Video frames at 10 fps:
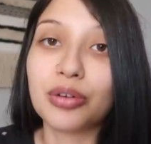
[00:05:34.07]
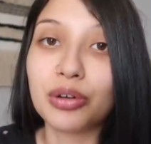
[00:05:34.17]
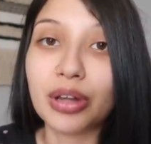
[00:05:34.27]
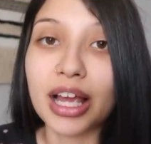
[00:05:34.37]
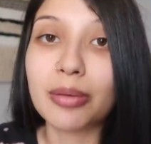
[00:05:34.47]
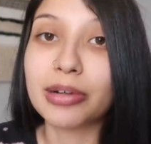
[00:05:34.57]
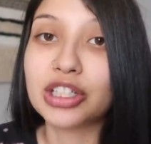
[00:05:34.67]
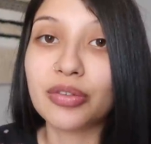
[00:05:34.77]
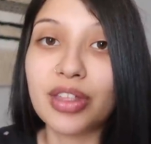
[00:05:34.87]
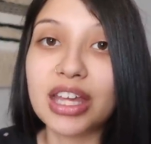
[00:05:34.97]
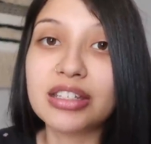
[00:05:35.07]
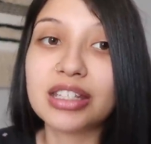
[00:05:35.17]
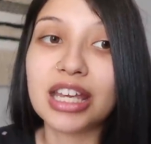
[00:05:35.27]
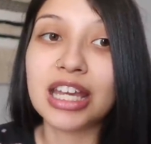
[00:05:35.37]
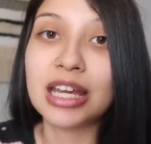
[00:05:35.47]
threw like a bunch of
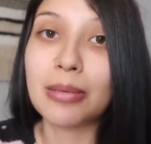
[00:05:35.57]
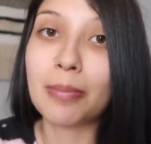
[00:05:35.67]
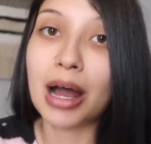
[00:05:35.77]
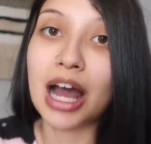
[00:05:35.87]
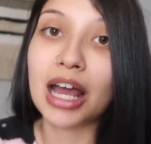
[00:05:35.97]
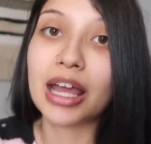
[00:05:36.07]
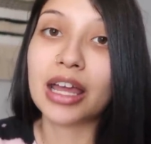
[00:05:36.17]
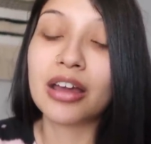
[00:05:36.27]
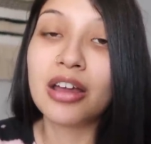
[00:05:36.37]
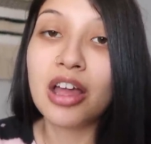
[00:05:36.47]
things in my